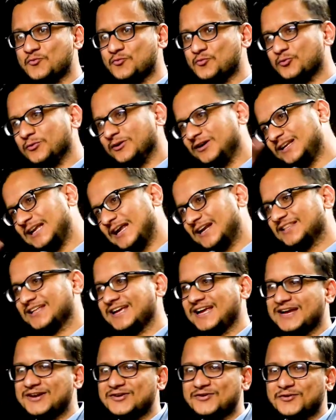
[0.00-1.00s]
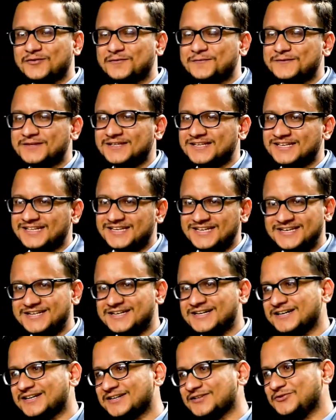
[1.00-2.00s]
when at the end of the
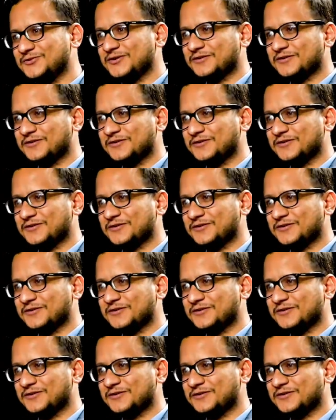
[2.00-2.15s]
year you